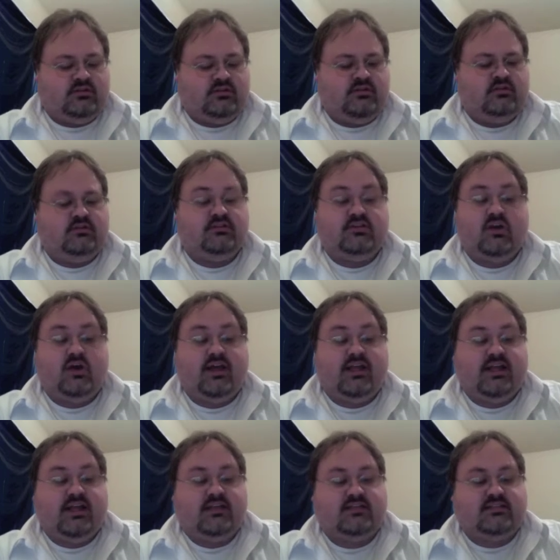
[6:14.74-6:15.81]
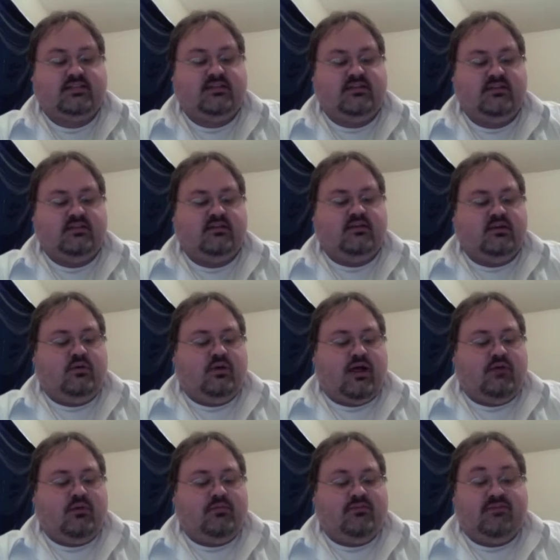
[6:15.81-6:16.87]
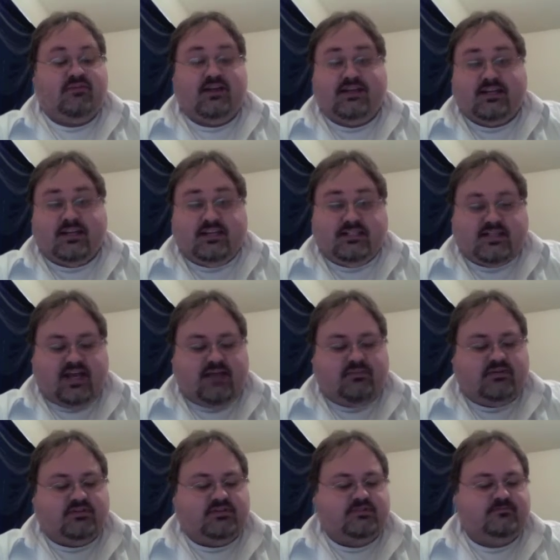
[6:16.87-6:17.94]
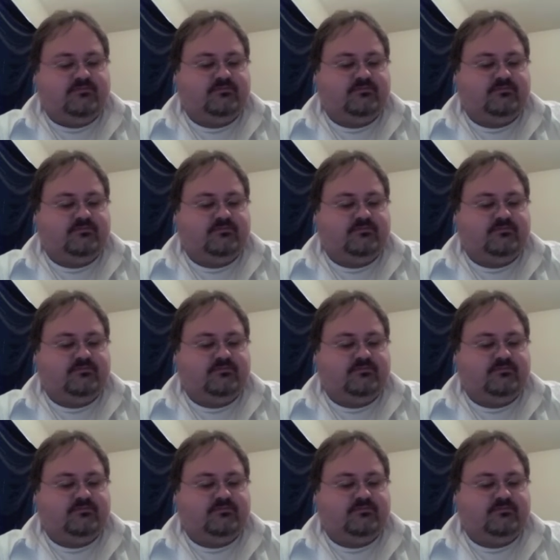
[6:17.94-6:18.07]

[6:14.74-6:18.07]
So I guess I won't be finding any diamonds.